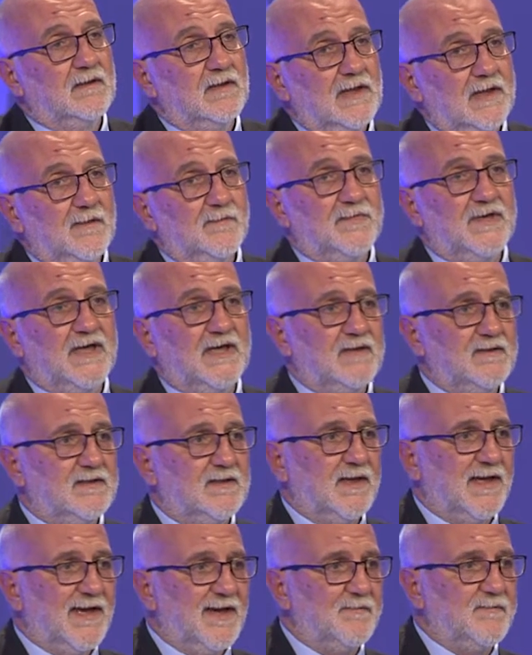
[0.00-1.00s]
factors.
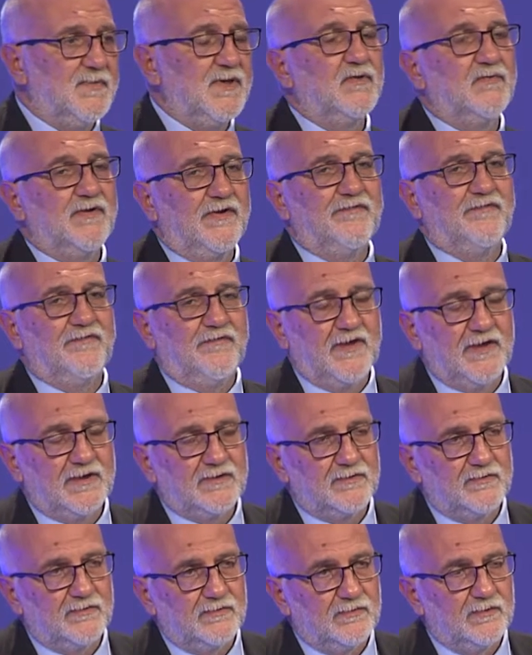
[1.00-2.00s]
First of all,
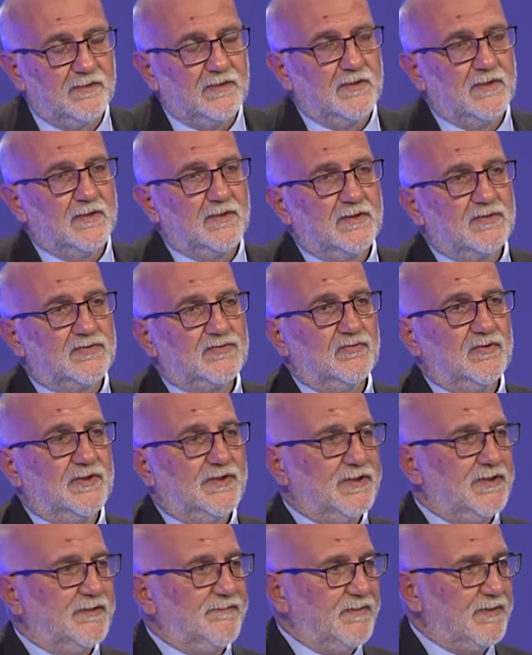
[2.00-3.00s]
that the environment
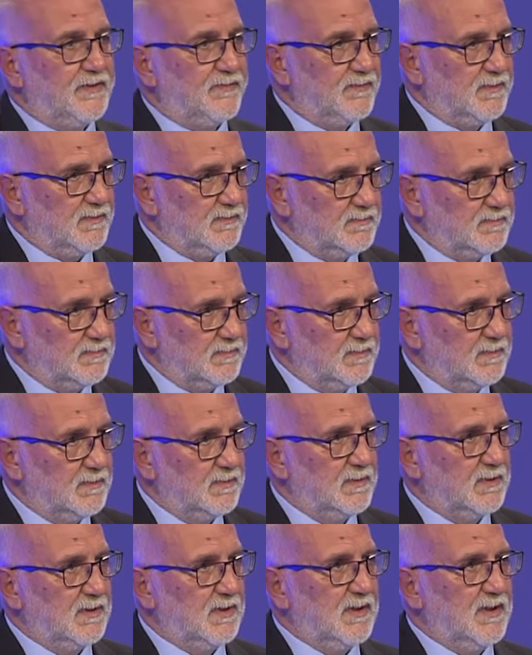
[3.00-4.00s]
has
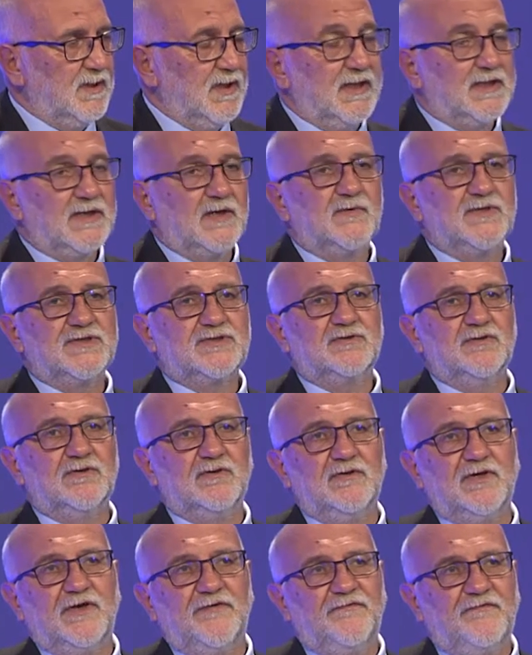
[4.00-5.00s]
an
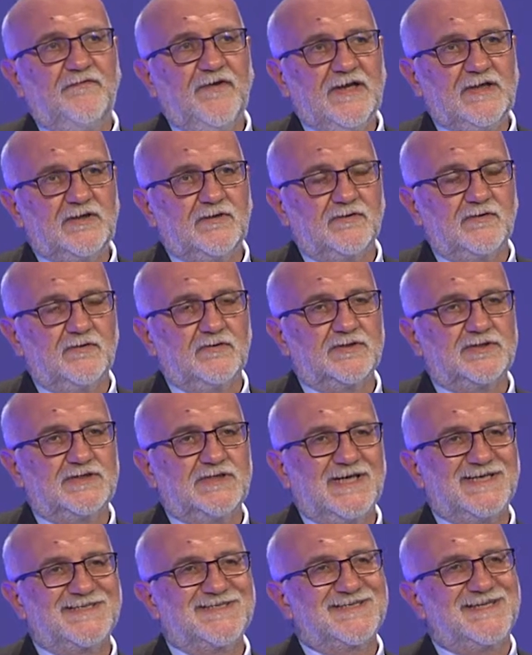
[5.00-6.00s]
effect on the
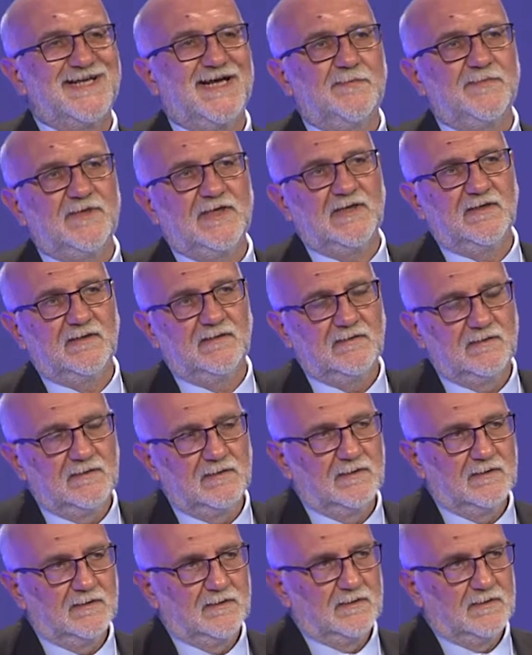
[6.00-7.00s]
individual, and that
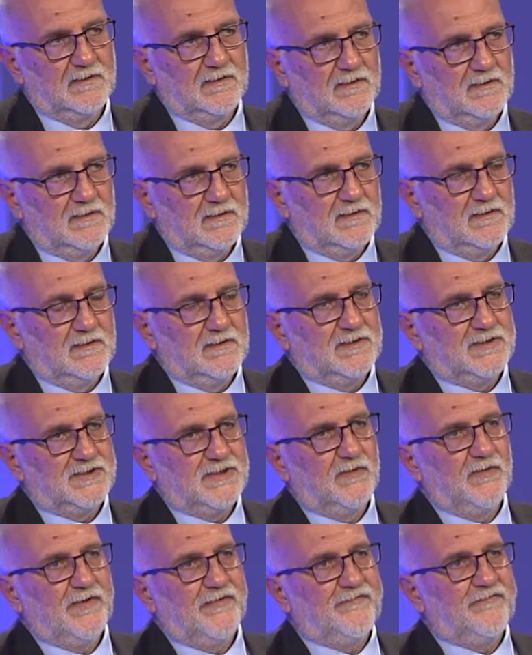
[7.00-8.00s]
this effect
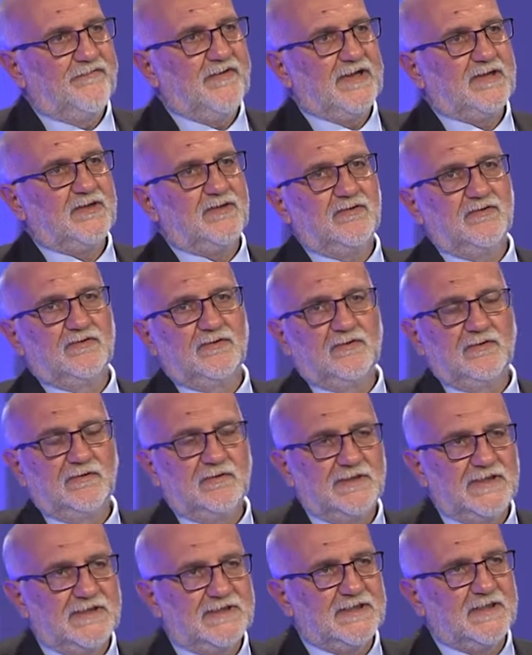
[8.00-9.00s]
is
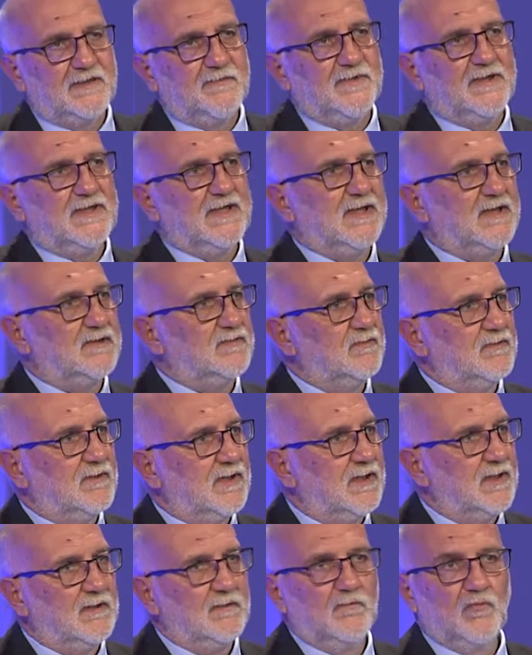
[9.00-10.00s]
stable over
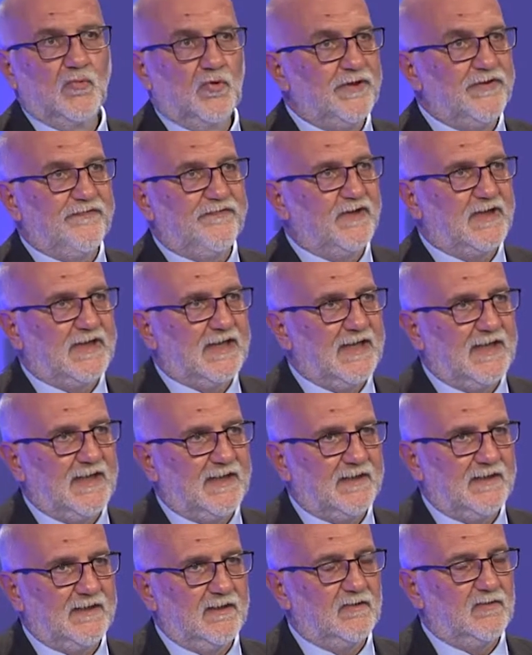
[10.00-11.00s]
time,
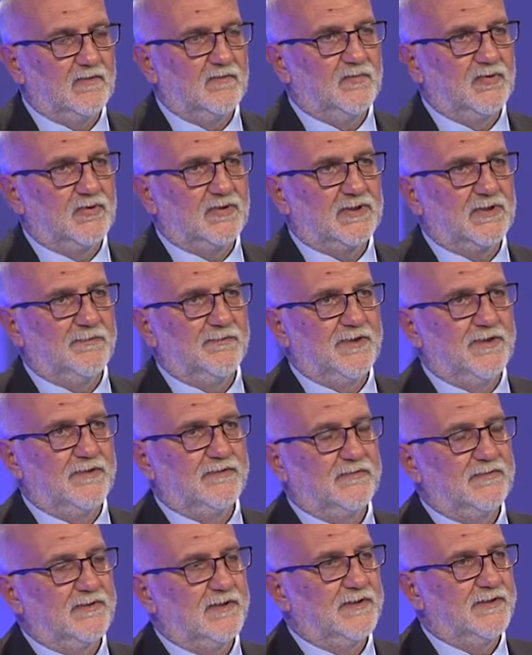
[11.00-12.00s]
is an effect
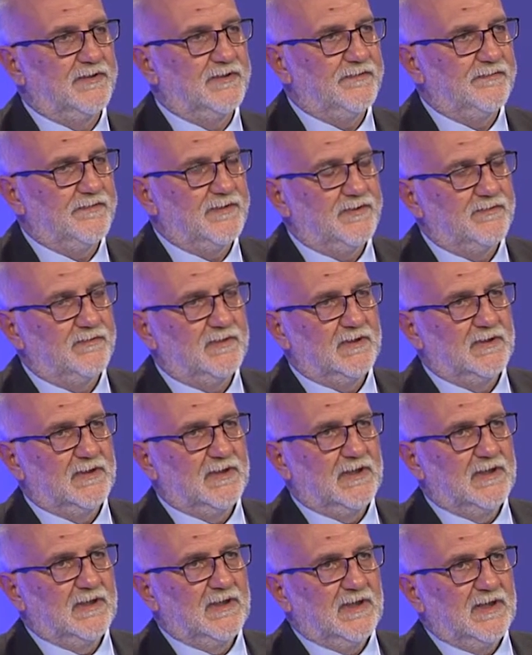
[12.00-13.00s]
which
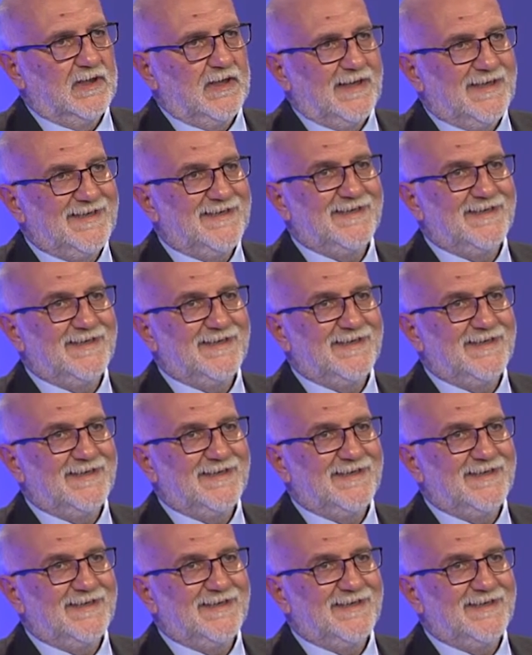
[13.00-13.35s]
will